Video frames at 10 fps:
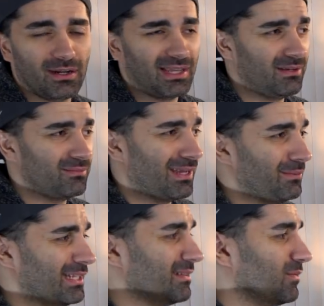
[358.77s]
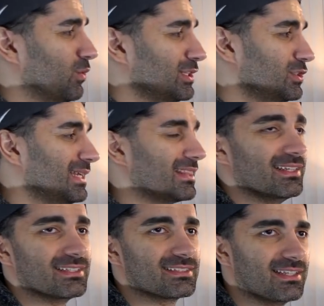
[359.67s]
And I mean, once you get
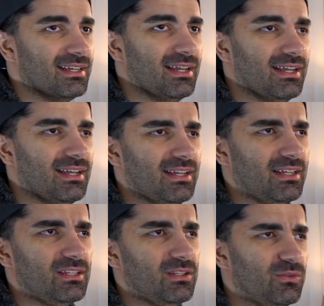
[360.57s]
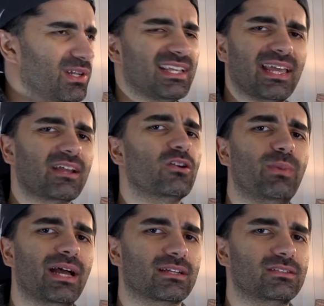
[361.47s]
this, you can't go
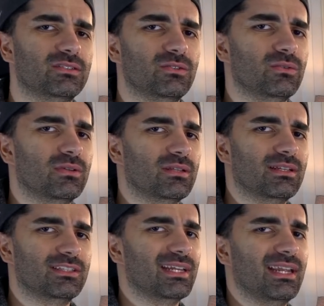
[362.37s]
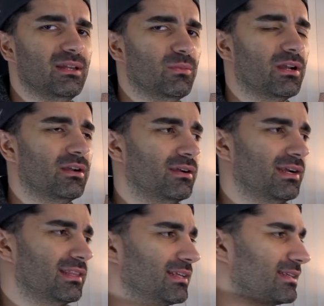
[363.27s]
back to a 1080
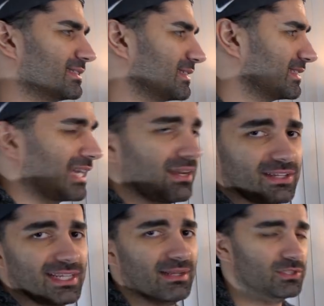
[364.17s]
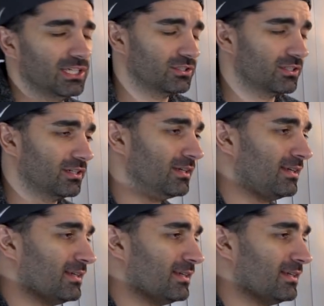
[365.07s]
monitor. I think it's, it's kind of a game changer.